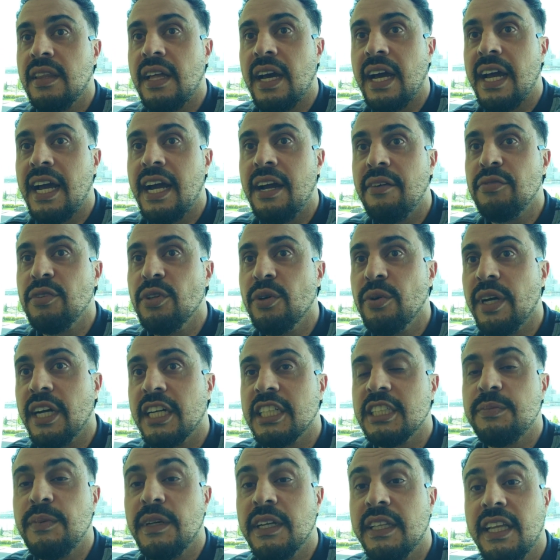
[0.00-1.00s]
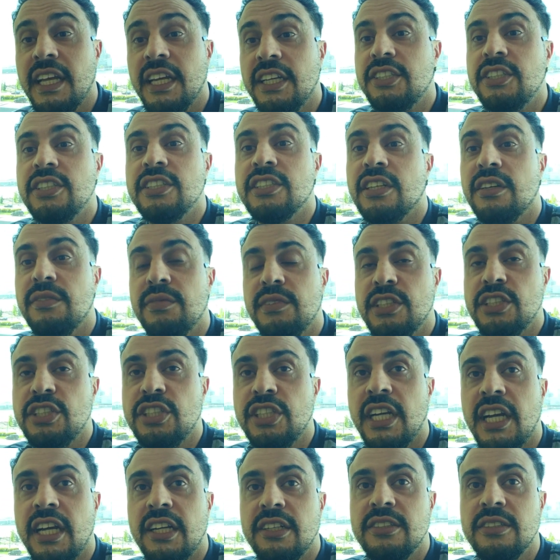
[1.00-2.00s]
have no expectations of this
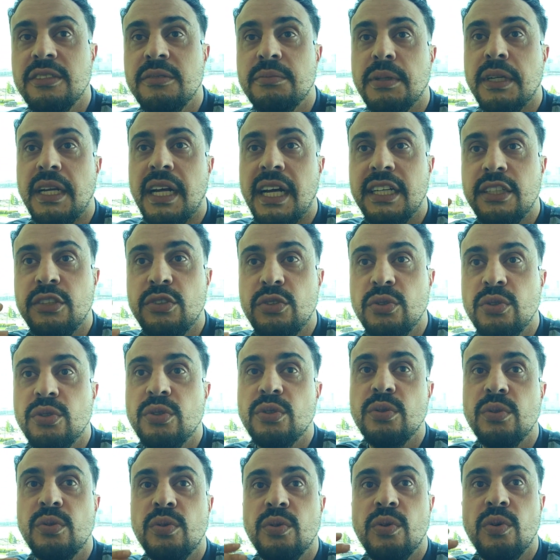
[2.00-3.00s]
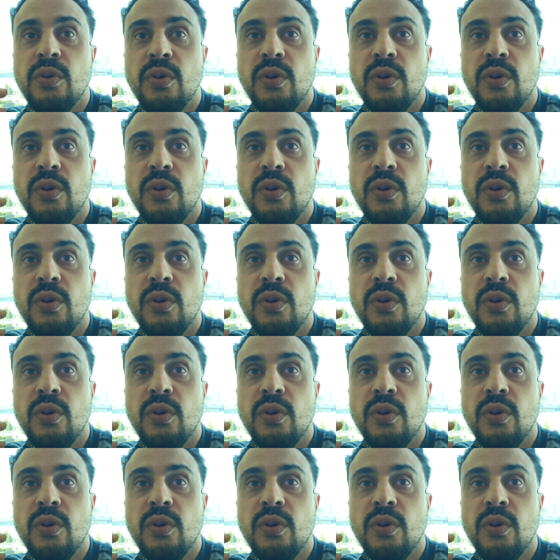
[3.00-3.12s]
channel, but I do